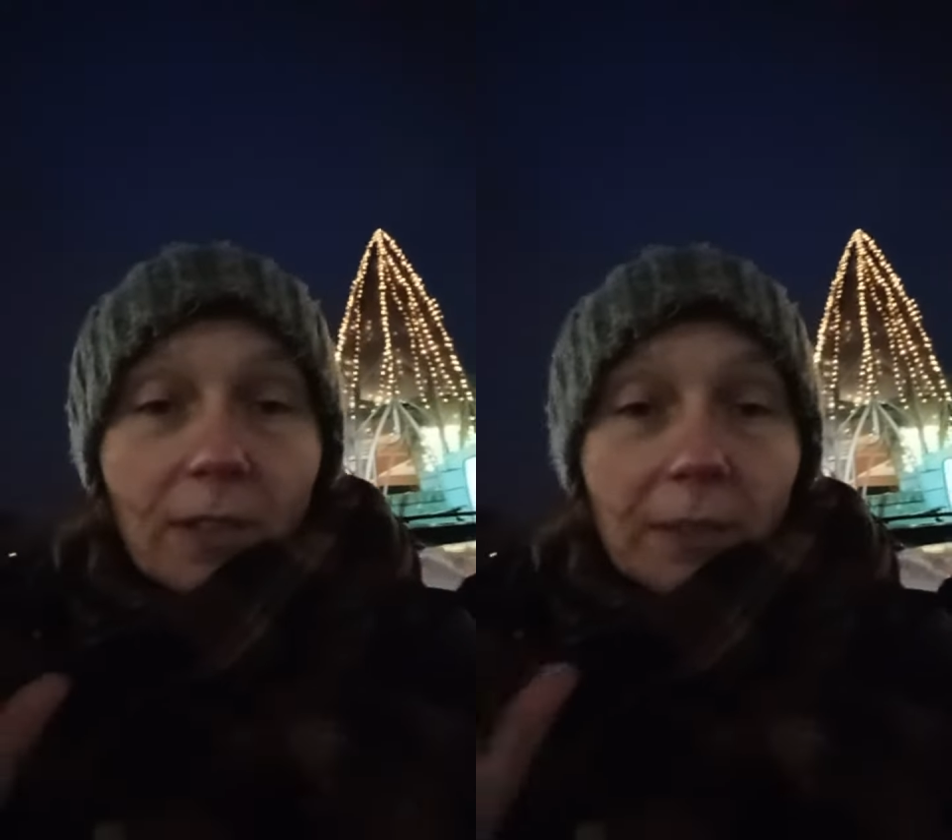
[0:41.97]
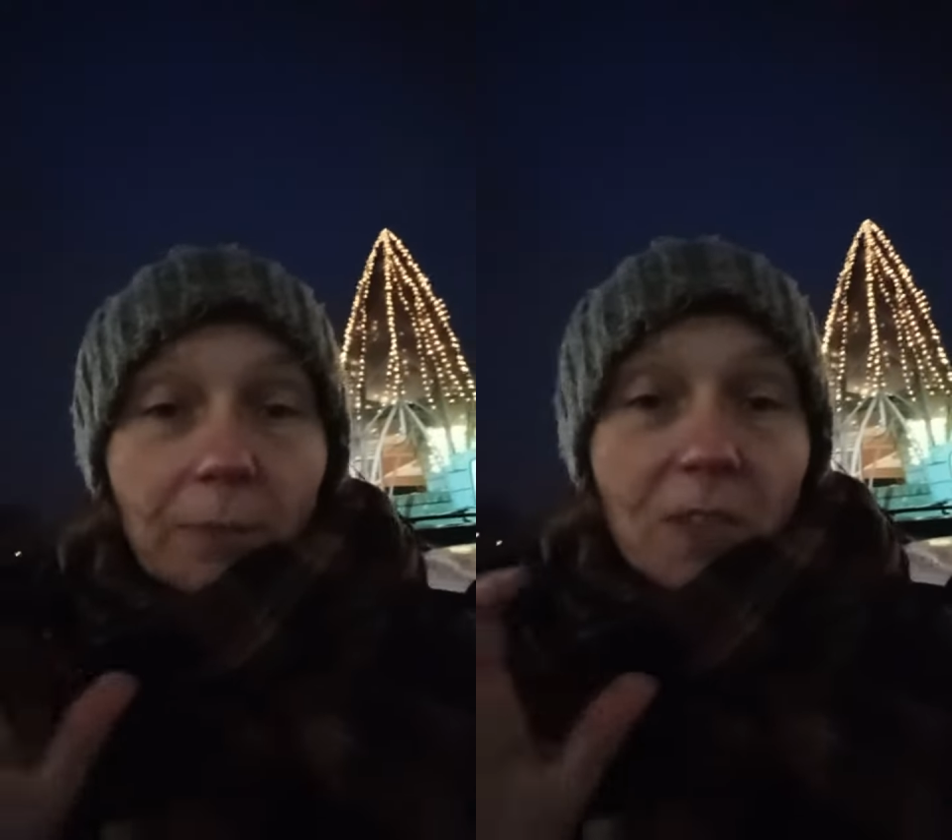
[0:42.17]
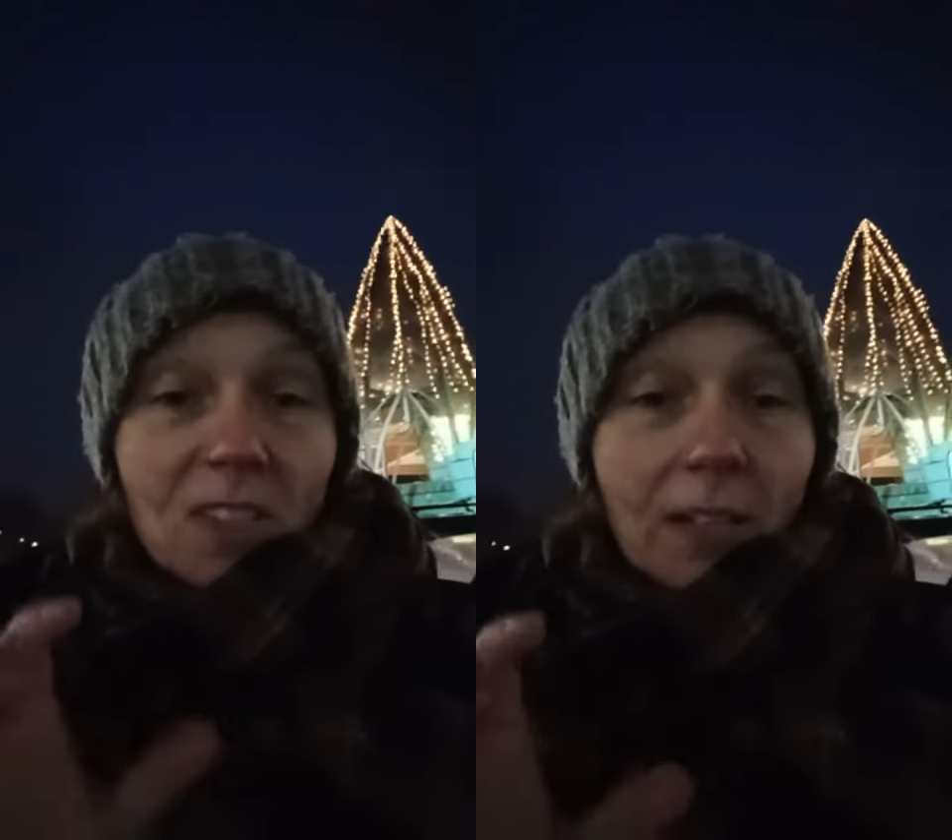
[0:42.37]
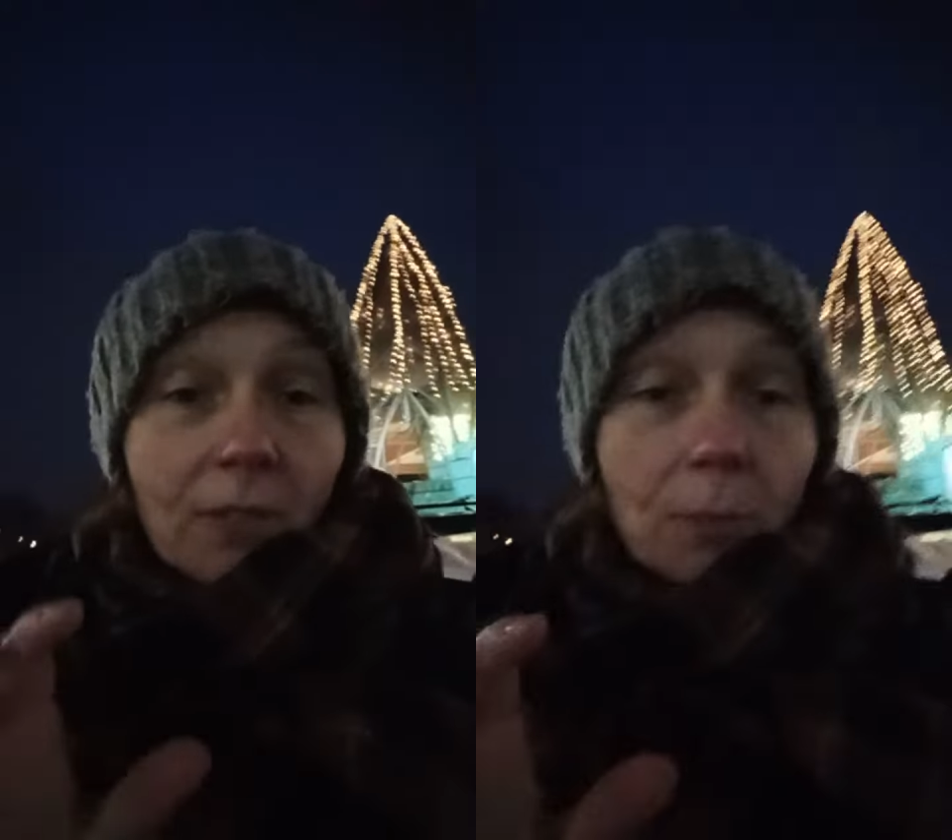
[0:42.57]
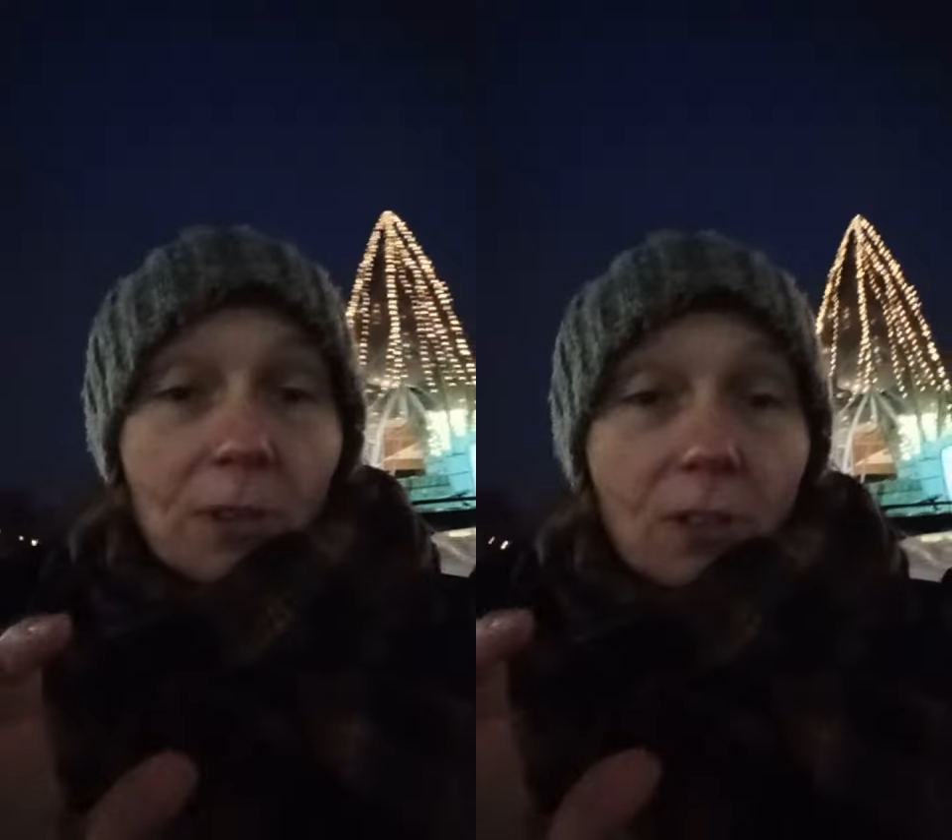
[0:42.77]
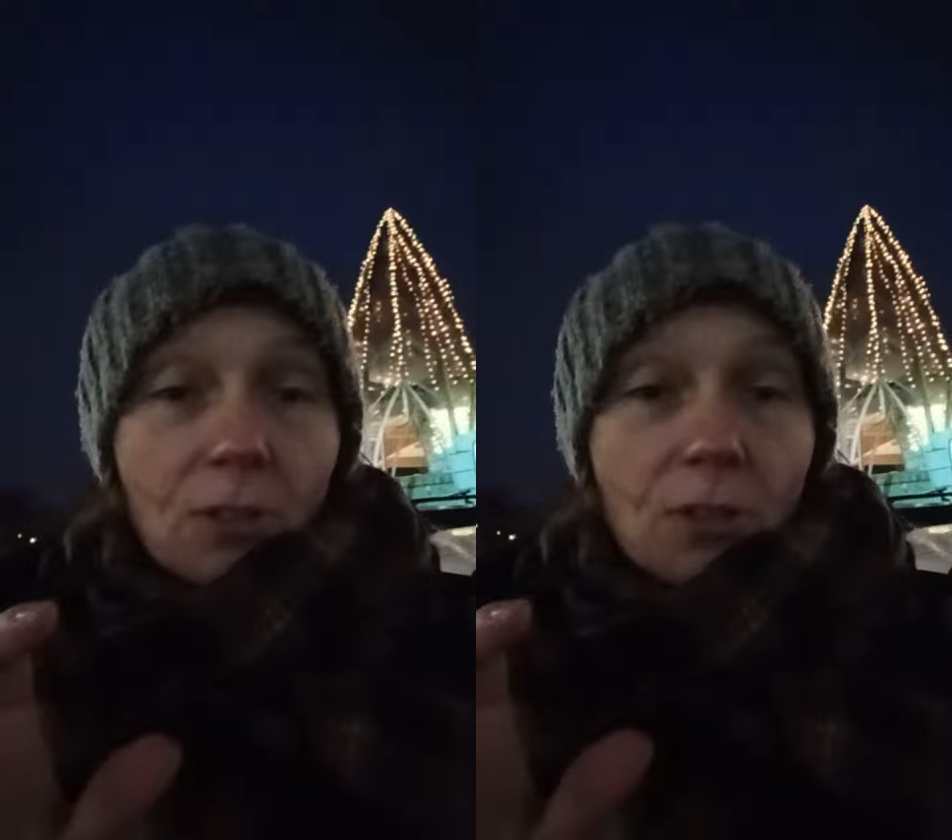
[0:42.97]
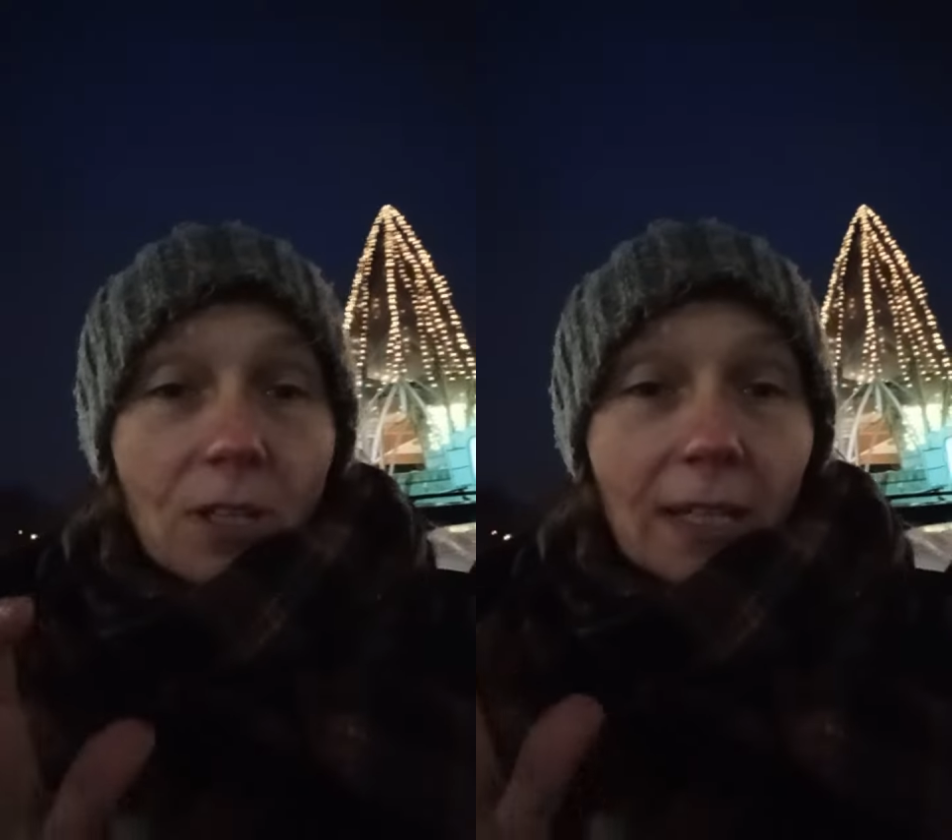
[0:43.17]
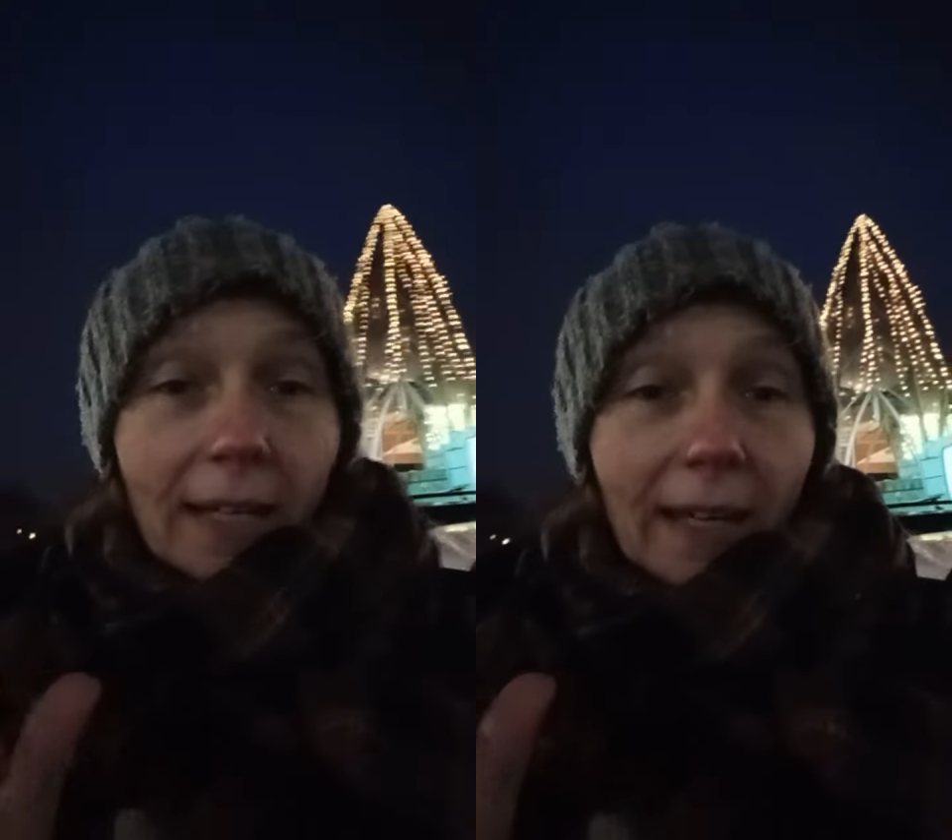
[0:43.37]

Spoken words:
the Slavic mythology